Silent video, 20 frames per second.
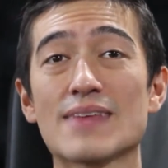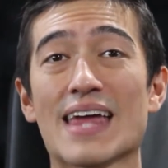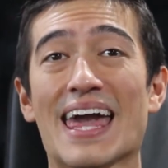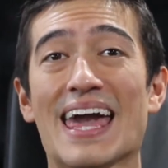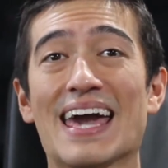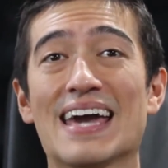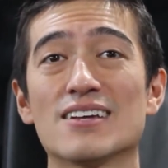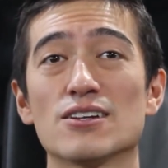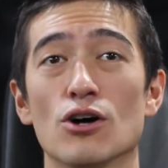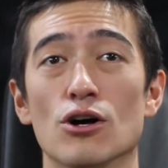
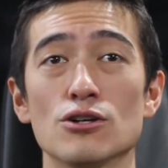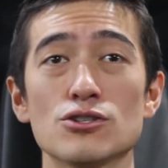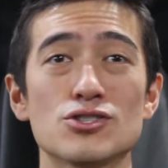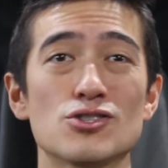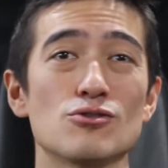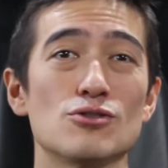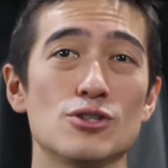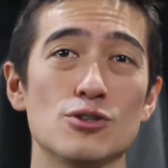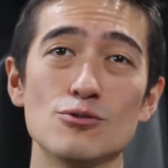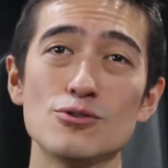and
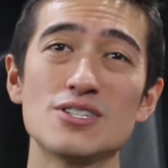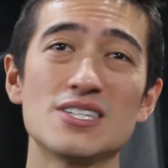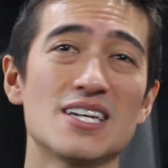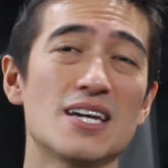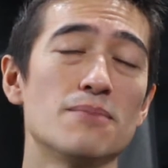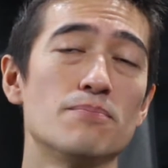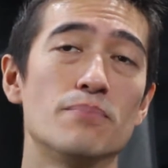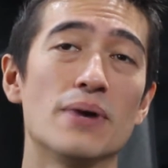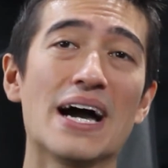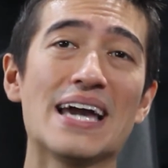also
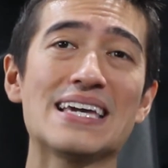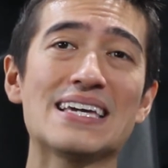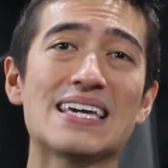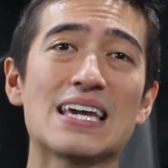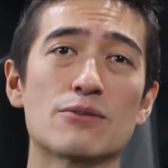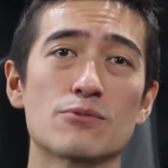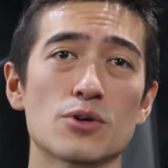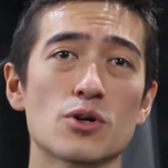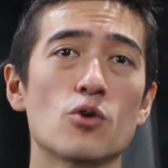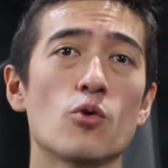using a bike
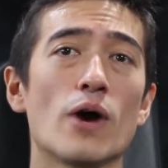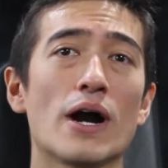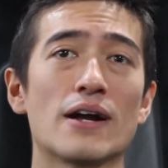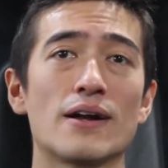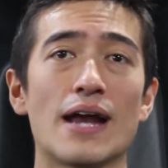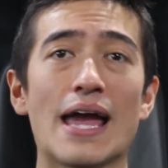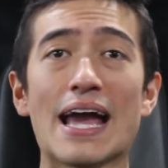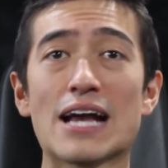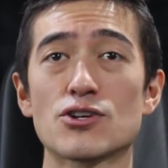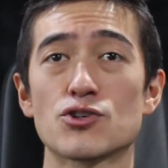can
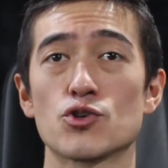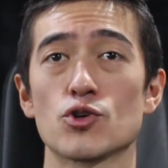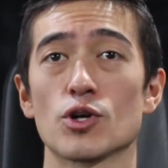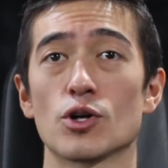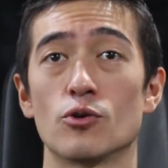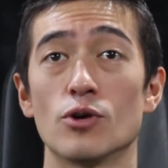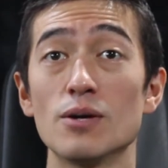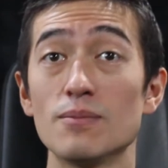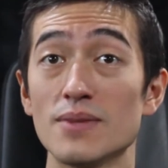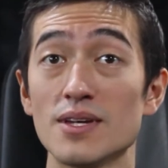require extra
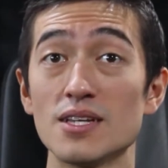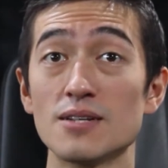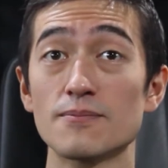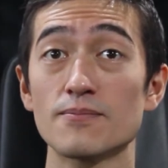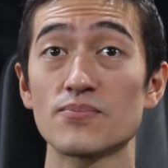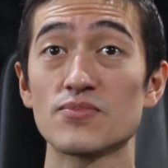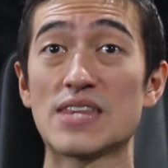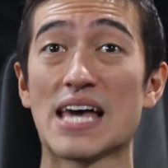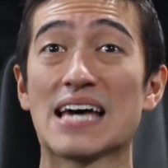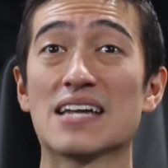equipment
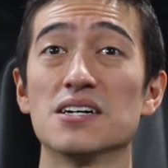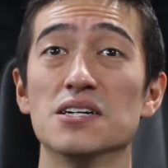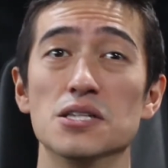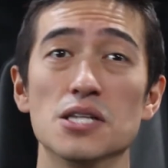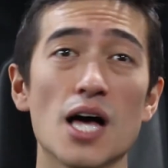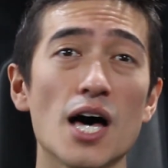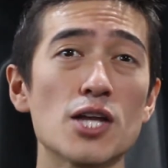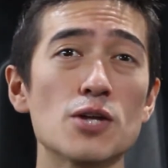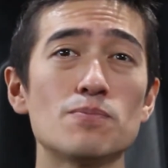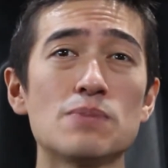that a
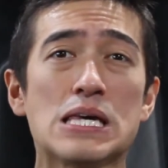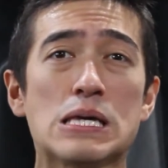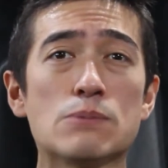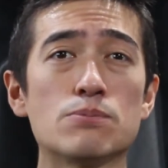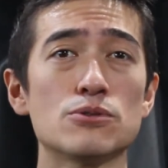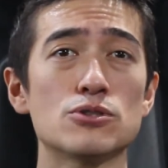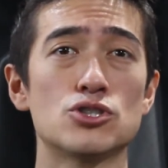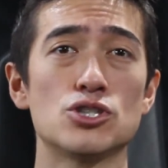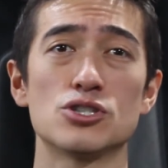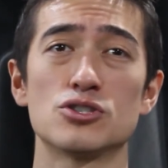lot of
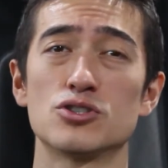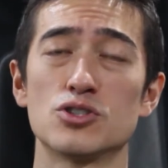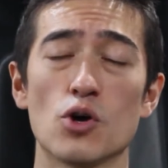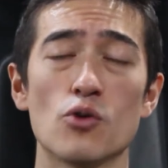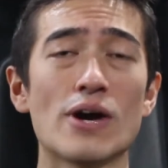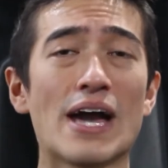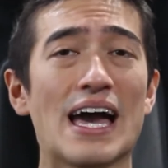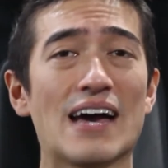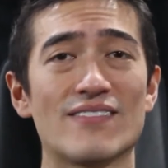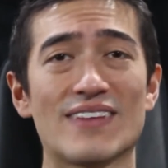people just
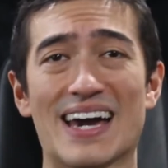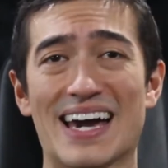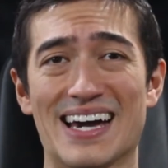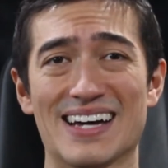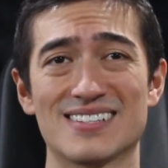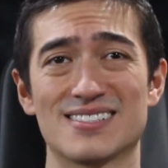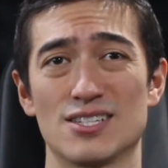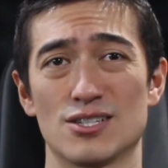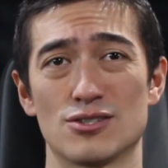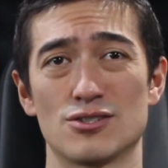don't have
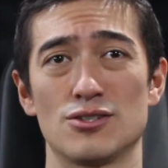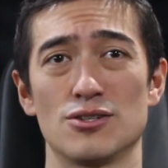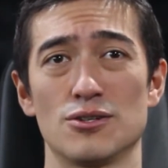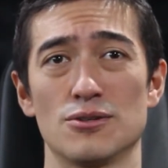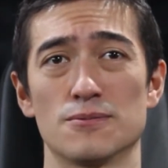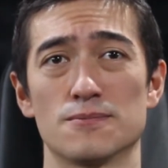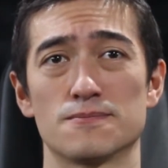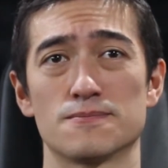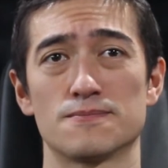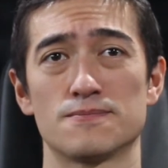access to.